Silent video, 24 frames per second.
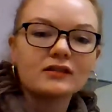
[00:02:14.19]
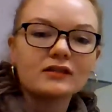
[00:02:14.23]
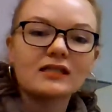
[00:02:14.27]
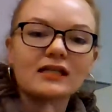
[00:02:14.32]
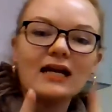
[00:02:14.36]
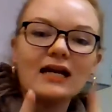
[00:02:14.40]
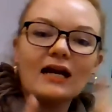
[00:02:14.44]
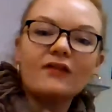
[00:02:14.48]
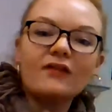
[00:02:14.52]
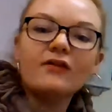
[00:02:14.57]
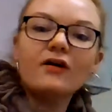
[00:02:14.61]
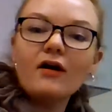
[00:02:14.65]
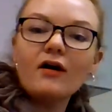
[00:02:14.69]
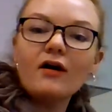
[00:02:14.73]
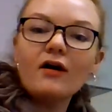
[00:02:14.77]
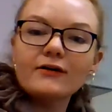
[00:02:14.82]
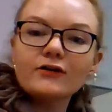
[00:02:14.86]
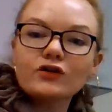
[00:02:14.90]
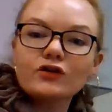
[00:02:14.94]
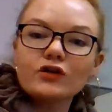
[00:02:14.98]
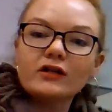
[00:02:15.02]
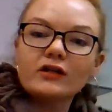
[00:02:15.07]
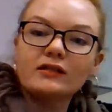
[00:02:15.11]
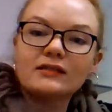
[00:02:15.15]
to get
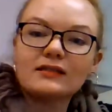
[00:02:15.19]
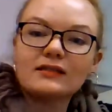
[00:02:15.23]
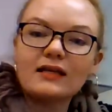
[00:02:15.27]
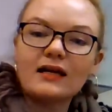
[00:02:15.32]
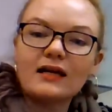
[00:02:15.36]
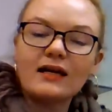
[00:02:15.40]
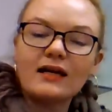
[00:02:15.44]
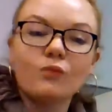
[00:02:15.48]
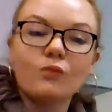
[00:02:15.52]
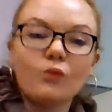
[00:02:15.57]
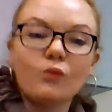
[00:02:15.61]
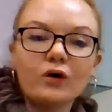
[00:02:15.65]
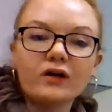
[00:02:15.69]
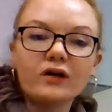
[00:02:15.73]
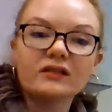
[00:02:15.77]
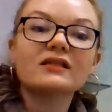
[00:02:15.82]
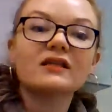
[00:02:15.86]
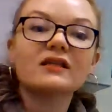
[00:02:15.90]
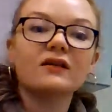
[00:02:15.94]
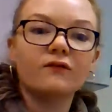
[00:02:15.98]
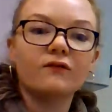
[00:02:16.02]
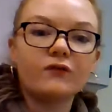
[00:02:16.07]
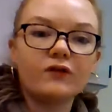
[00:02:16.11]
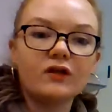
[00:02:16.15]
hundreds and ones
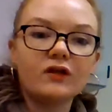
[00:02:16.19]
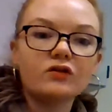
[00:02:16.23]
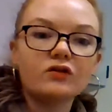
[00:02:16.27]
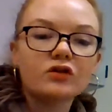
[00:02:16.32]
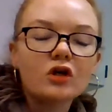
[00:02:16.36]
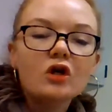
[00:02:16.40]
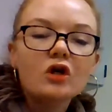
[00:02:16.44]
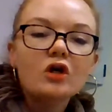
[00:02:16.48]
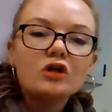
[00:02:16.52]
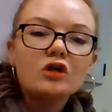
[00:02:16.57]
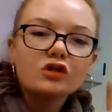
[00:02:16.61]
confused.